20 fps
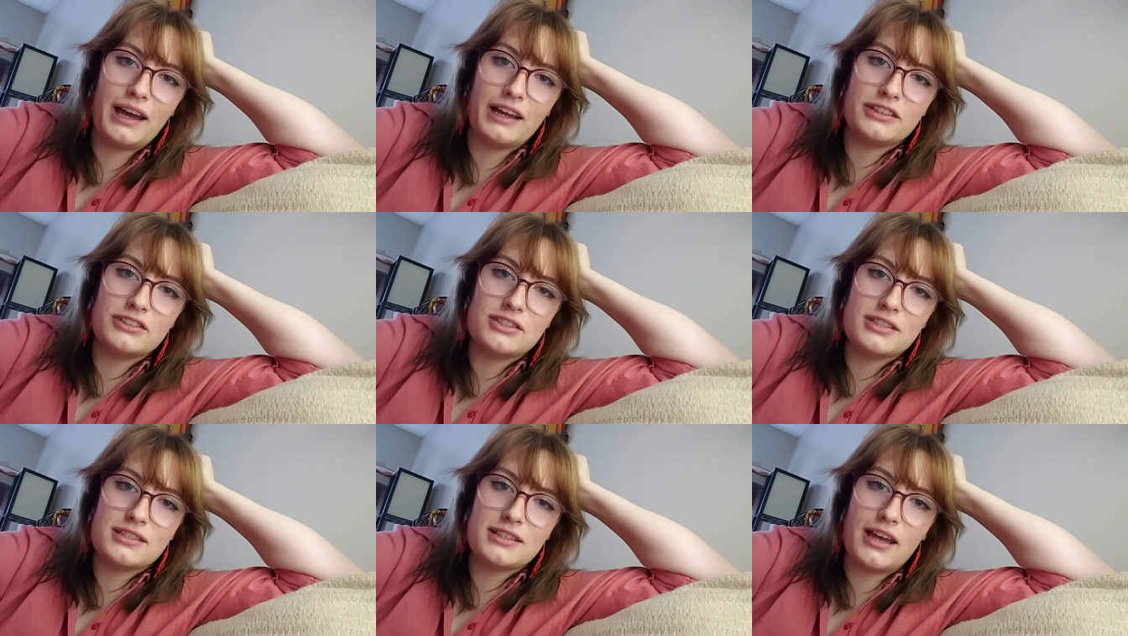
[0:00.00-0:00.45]
I
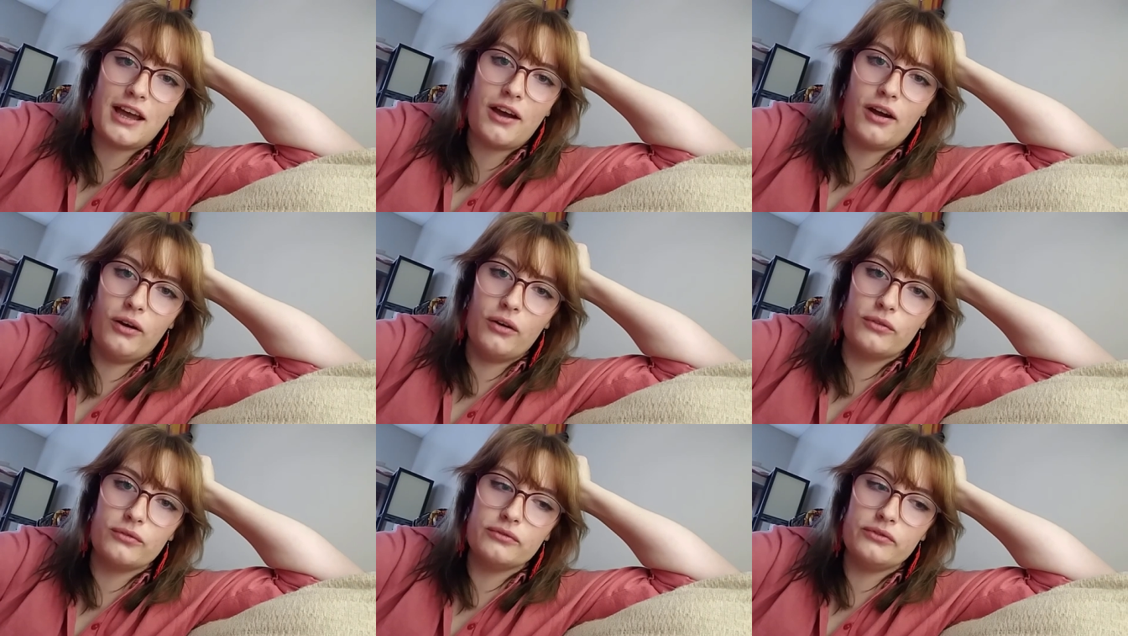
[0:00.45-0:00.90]
just
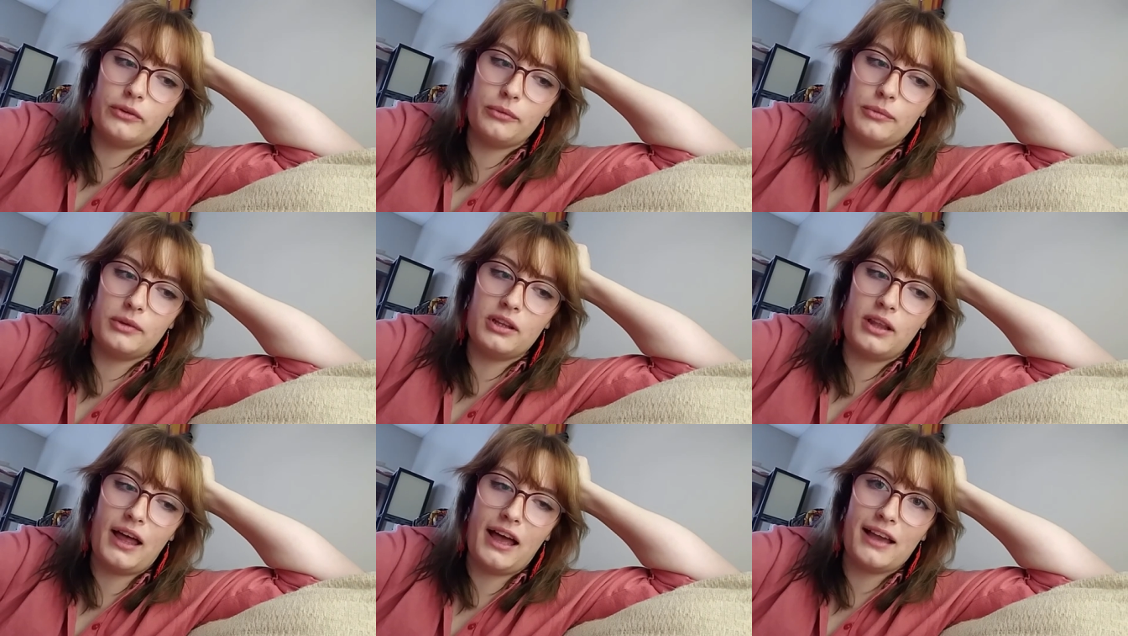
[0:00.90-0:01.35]
got home from
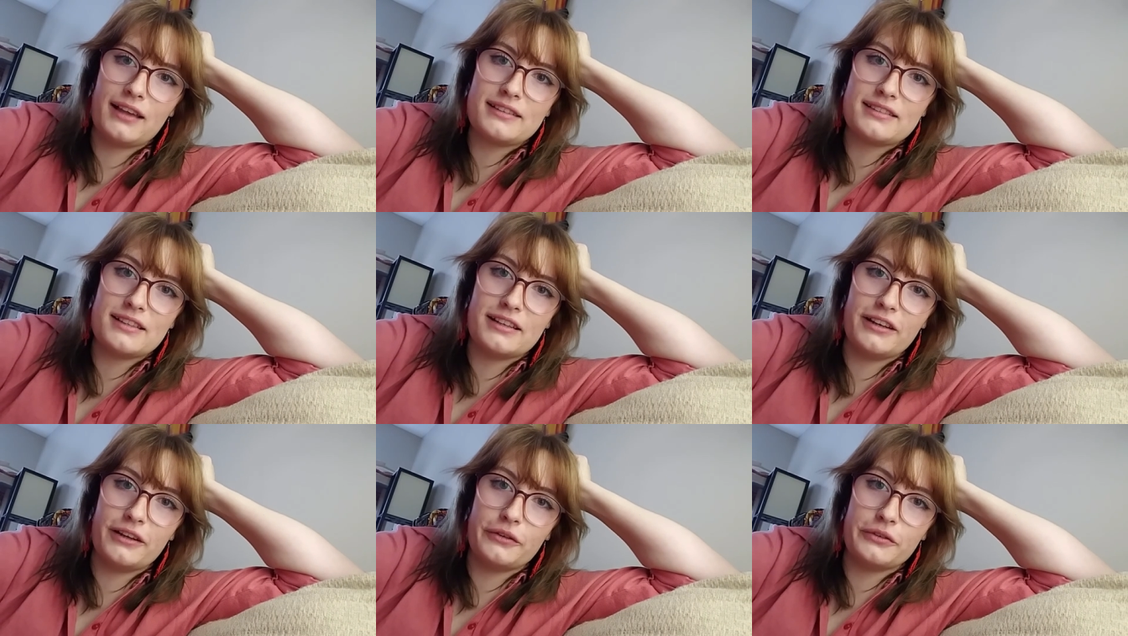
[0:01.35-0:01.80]

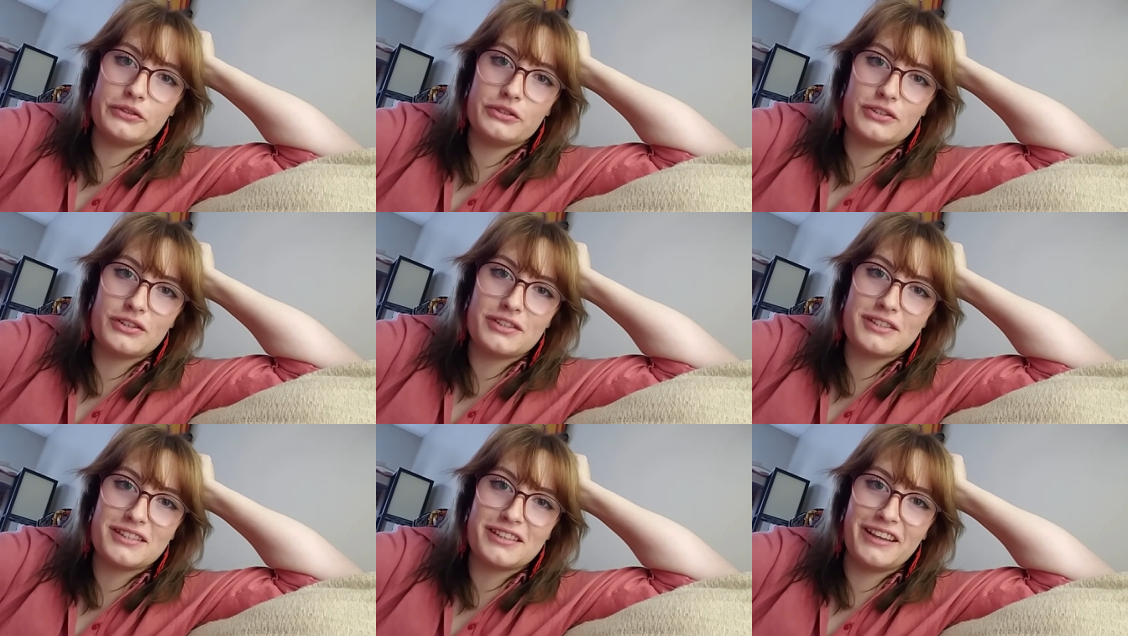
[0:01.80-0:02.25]
class and I was
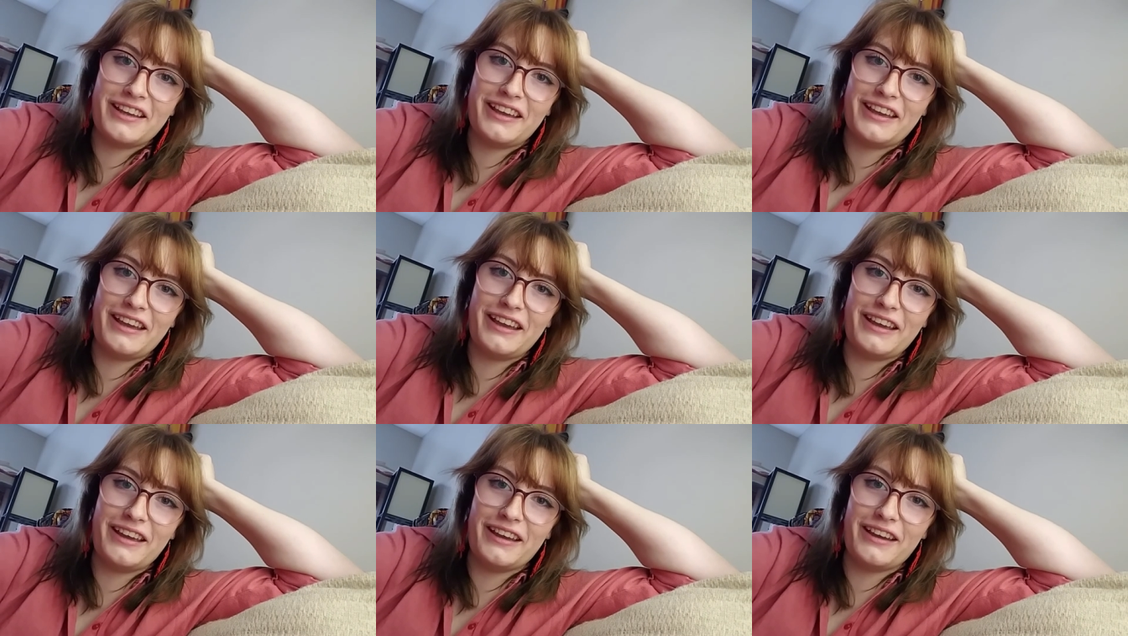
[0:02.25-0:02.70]
just
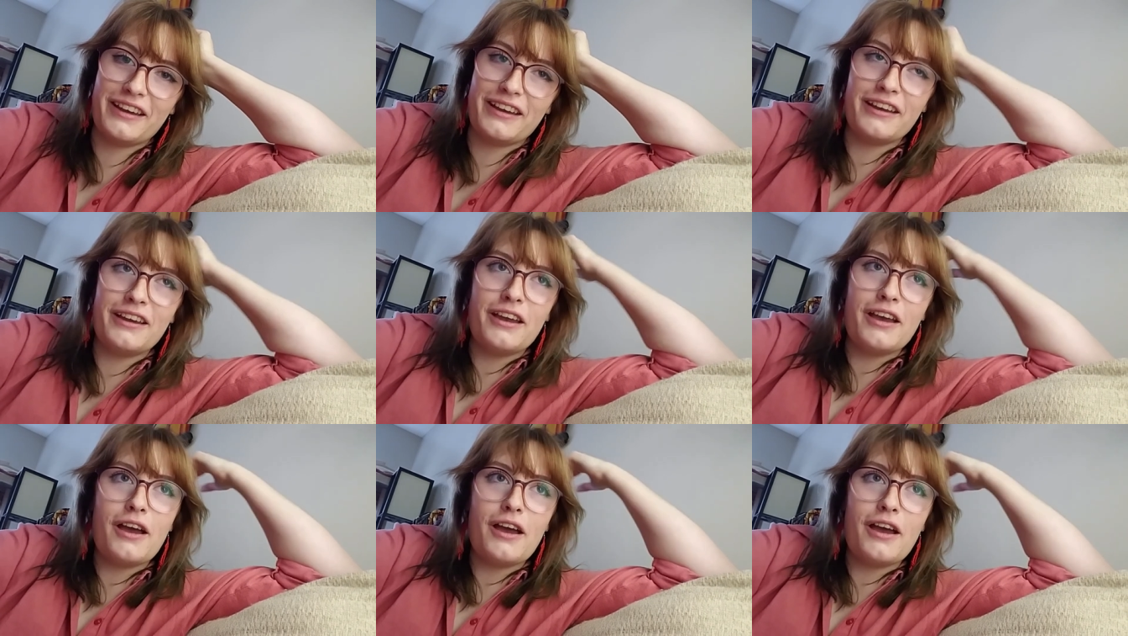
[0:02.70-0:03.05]
thinking